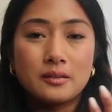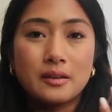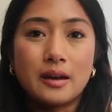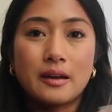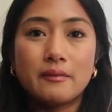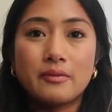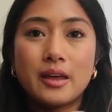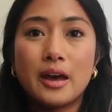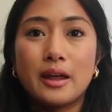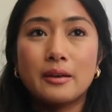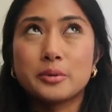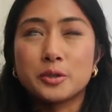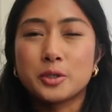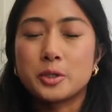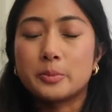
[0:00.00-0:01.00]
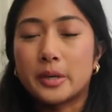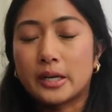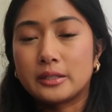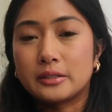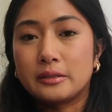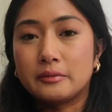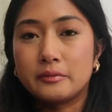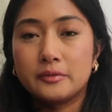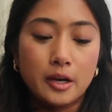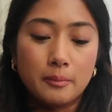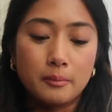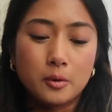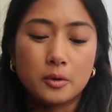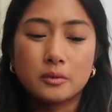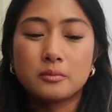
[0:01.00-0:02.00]
have that perspective
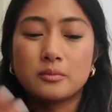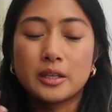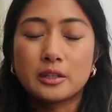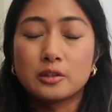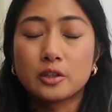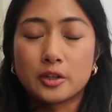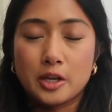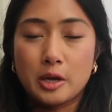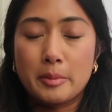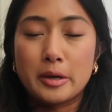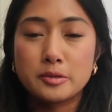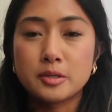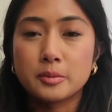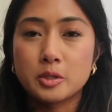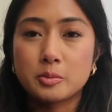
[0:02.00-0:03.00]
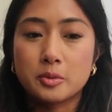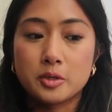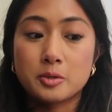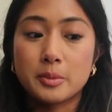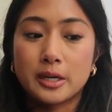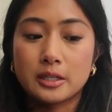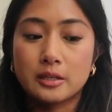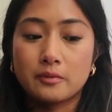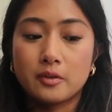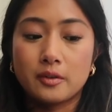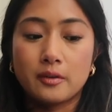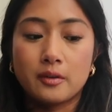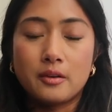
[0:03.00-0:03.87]
from or like learning about someone's perspective on,